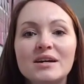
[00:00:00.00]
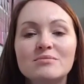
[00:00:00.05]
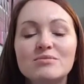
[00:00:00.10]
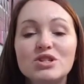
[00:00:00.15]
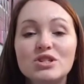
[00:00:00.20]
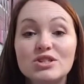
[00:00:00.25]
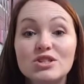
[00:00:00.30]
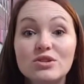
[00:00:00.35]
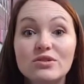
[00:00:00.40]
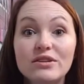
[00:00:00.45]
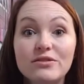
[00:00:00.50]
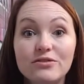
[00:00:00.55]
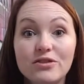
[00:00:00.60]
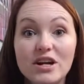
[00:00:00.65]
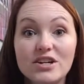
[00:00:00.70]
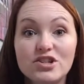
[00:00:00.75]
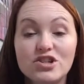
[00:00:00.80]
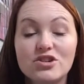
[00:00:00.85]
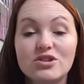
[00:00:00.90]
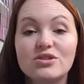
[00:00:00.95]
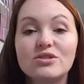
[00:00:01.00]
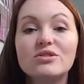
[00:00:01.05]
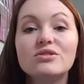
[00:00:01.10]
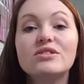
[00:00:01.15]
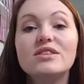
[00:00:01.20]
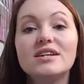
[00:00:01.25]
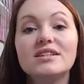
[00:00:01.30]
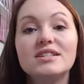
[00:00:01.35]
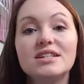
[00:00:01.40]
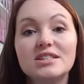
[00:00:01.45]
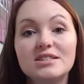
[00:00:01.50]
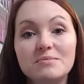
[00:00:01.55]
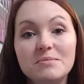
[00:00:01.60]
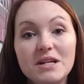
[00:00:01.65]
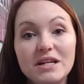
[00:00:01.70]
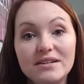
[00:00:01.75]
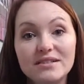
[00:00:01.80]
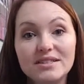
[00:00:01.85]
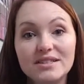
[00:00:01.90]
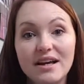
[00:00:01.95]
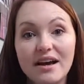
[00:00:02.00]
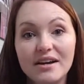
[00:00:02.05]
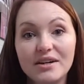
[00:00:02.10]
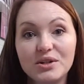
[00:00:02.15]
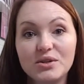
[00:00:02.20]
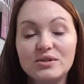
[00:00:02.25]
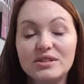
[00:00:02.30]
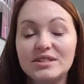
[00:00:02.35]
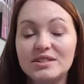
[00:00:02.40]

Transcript: Just a refresher, the dyspnea cycle